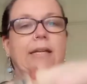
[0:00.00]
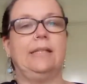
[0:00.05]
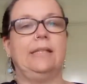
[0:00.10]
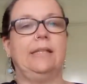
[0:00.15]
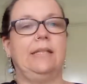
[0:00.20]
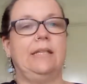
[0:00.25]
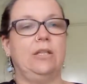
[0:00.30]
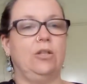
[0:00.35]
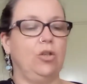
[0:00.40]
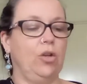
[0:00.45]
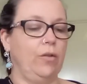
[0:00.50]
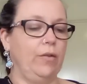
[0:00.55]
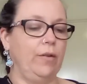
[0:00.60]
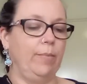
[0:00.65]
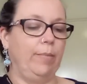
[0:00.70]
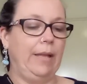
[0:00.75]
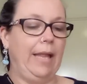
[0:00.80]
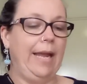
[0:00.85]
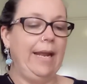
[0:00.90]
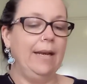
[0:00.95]
stitch on the
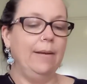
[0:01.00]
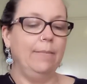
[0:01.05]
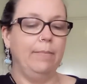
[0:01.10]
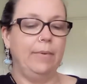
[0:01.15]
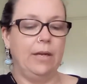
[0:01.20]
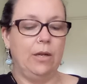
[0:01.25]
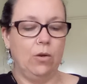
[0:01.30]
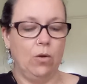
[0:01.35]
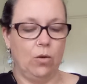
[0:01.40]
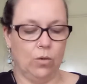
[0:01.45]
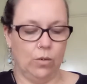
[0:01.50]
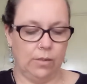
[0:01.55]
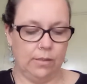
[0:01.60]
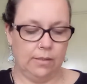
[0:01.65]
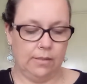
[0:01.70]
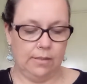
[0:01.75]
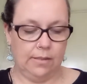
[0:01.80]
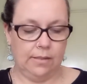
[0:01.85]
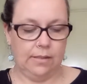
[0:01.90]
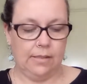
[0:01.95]
plane,
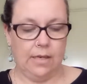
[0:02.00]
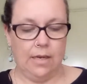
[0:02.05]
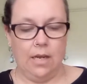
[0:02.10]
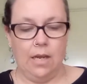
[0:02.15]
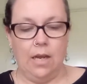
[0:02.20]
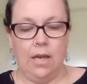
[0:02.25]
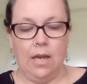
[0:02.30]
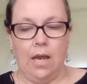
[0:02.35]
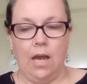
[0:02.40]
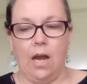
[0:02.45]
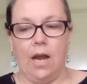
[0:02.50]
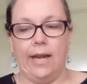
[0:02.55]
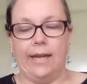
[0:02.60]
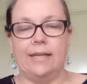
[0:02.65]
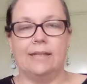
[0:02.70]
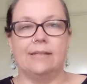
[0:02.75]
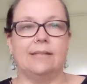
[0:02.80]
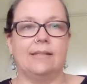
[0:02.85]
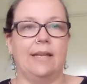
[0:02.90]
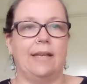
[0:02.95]
because I
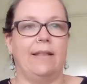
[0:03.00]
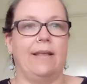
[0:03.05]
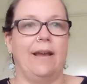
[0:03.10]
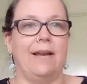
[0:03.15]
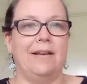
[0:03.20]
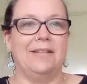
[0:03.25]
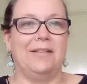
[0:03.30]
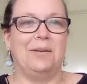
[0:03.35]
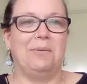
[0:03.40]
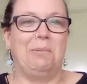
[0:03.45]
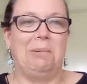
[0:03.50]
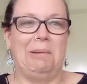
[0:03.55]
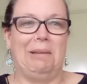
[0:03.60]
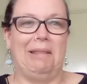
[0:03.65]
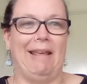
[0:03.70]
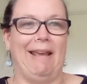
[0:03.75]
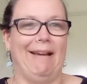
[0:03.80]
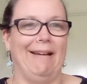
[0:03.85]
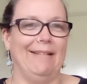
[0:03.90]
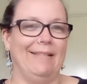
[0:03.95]
can see that
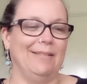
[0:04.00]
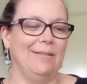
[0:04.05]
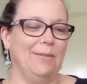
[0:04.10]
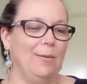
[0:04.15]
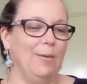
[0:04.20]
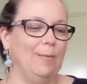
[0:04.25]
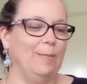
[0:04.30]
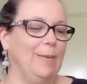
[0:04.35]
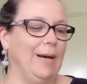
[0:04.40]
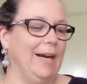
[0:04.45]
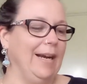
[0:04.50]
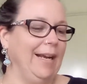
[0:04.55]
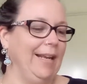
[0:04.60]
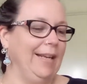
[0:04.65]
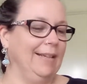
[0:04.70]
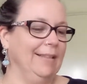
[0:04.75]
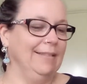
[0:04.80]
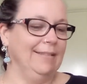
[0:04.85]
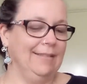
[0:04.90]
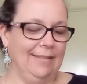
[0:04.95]
without all my
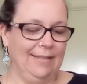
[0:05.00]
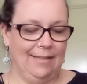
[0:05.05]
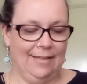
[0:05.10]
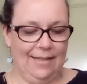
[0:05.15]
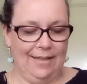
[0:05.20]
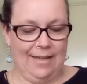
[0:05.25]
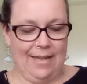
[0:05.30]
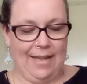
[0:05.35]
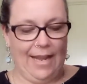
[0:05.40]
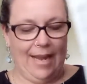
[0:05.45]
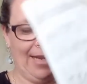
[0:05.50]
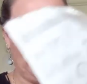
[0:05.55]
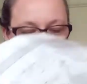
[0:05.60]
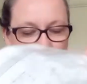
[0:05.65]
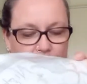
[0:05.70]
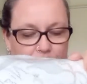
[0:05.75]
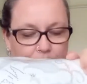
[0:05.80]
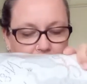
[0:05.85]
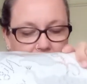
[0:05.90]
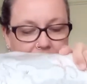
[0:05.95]

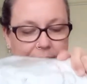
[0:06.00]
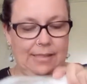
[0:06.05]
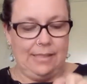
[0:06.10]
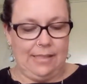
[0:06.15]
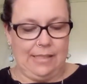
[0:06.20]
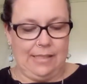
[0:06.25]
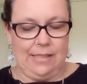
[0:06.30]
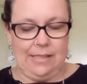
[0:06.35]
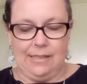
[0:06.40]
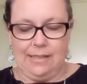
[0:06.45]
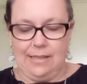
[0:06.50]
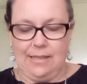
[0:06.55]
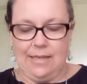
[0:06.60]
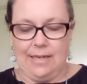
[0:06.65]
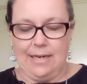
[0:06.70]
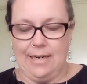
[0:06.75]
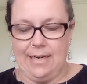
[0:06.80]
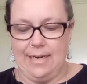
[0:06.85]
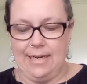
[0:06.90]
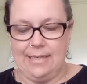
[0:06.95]
extra bits that
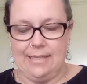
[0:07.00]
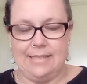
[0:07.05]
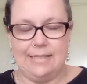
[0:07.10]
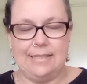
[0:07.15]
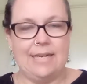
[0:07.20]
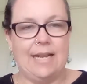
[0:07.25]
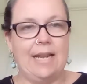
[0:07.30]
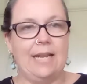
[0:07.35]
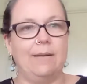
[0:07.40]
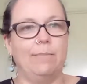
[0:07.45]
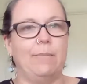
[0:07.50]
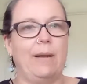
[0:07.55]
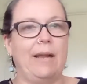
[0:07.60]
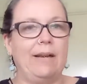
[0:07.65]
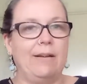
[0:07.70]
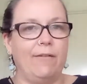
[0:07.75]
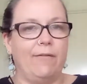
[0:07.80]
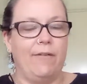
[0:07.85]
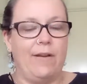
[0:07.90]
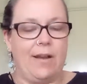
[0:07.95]
I need to take,
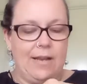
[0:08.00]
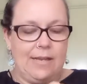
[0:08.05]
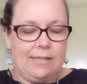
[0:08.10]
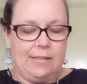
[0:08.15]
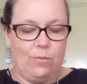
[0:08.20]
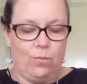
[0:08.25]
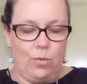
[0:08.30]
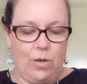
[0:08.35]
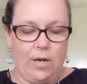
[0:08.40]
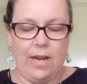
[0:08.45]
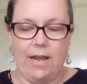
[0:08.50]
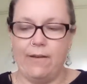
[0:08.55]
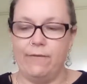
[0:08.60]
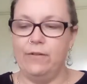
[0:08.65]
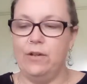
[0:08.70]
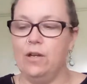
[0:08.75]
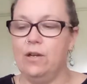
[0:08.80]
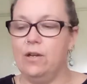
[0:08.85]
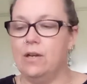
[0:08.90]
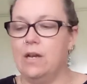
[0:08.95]
magnifiers and what have
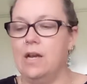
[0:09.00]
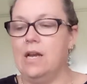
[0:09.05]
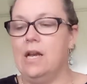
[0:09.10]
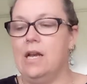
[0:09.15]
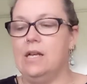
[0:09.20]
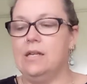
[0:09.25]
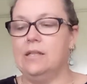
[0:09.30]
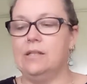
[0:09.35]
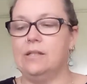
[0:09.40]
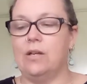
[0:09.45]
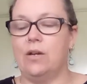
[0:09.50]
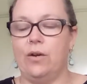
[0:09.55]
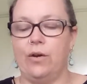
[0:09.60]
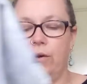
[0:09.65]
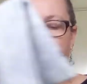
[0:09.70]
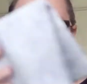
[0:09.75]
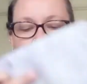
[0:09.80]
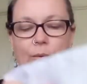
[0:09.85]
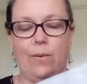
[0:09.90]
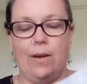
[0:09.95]
you.
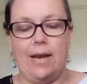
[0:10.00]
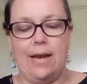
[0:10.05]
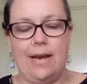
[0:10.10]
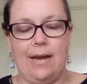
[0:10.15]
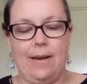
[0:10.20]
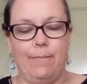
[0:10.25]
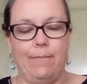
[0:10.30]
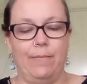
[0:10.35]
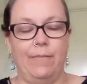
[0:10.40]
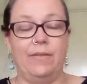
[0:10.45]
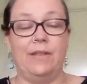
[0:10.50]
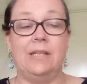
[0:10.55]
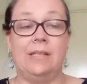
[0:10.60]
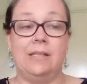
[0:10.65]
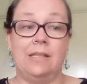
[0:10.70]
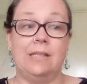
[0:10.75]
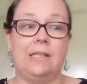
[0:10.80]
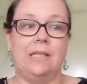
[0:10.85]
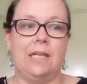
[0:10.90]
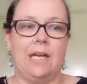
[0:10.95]
So this
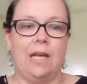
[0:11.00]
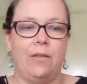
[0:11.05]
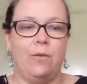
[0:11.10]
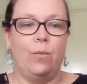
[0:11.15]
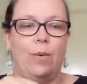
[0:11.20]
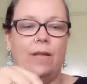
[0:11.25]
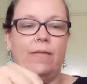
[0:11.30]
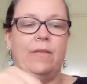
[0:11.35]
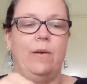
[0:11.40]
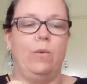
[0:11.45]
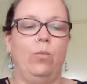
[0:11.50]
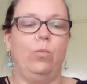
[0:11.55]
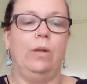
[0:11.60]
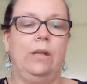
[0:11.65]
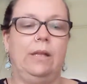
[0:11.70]
is another one that will